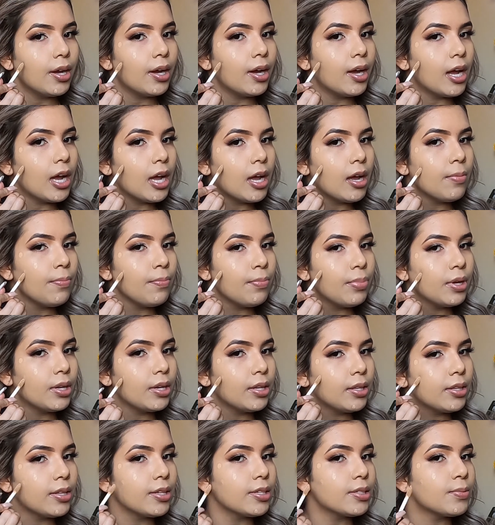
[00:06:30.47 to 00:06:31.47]
I'm
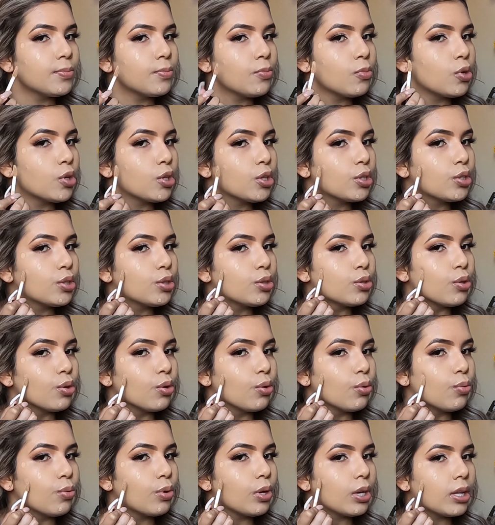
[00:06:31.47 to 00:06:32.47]
putting this more
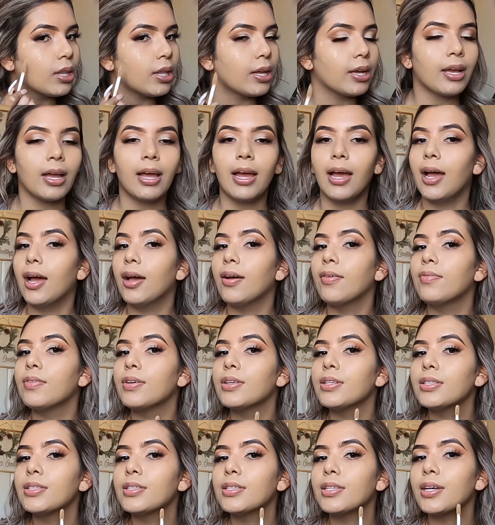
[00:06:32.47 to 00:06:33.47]
so where like I have
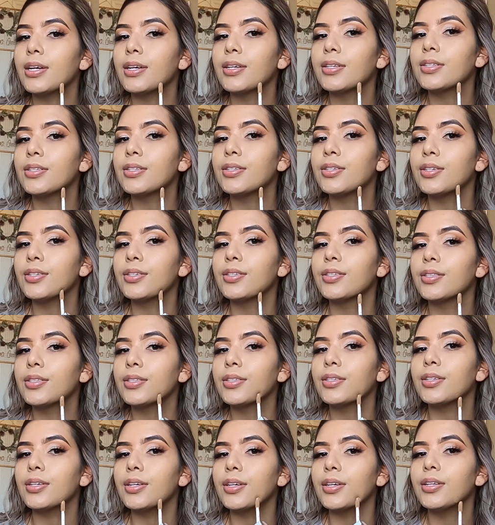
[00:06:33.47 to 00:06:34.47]
texture
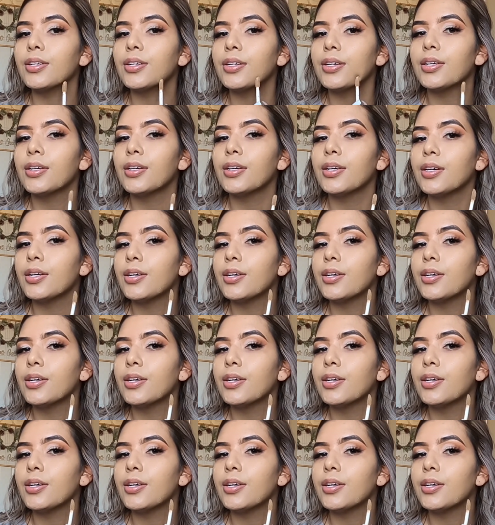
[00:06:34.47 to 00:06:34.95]
skin